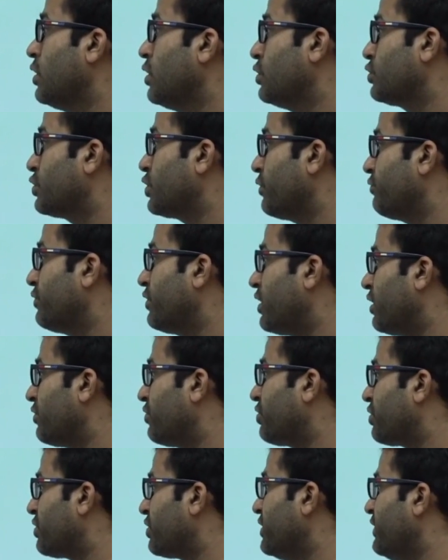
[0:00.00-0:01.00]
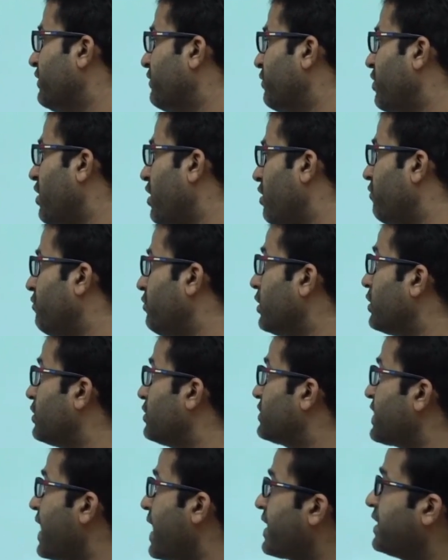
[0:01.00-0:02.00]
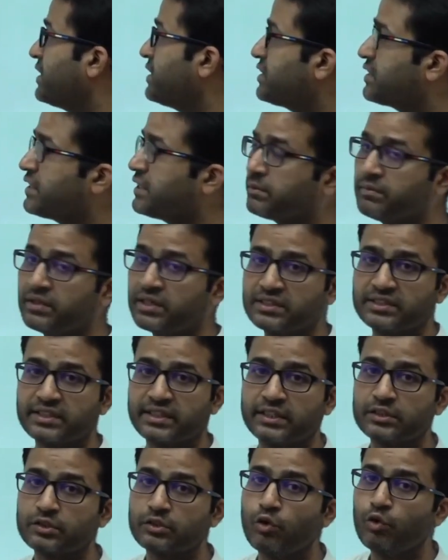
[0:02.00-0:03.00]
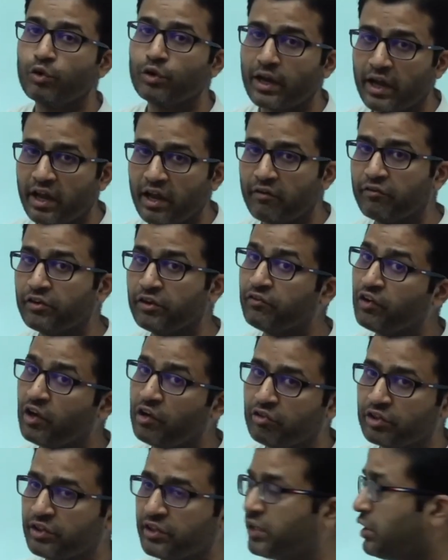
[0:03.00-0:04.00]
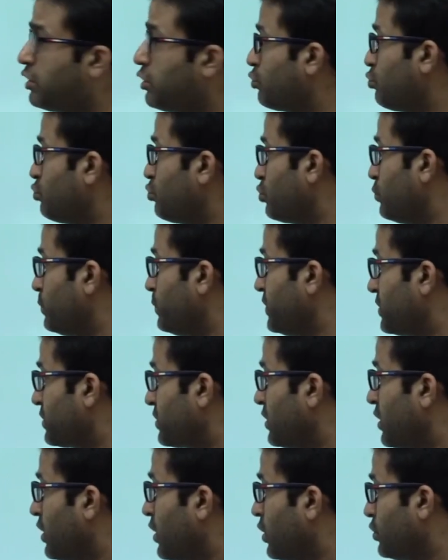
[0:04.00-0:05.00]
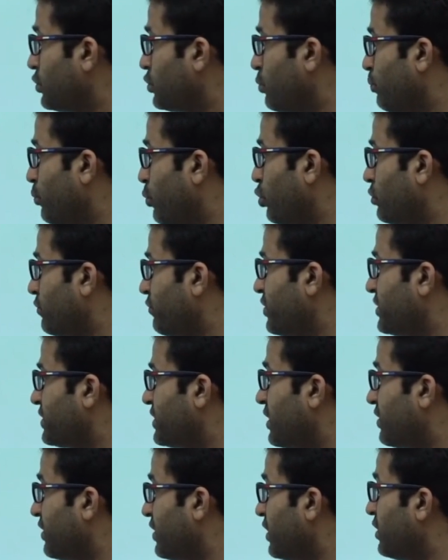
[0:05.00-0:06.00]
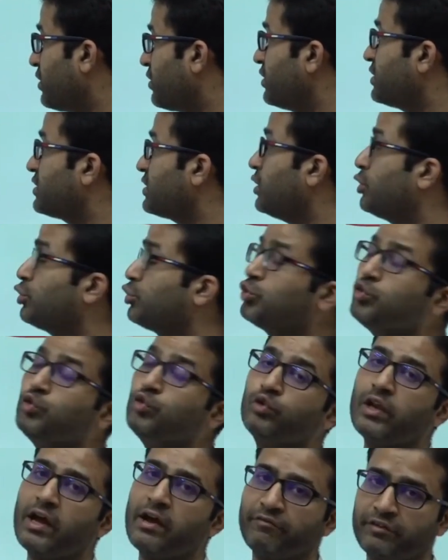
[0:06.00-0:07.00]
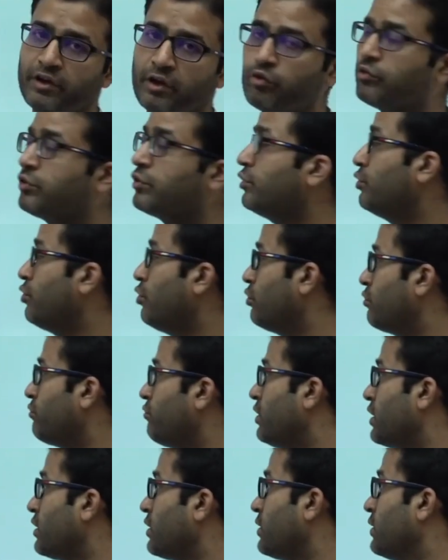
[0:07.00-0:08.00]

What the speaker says: So if there are 3 flower, second statement says on every flower there are 2 bees. So both bees are there, these are 2 left out, not 1.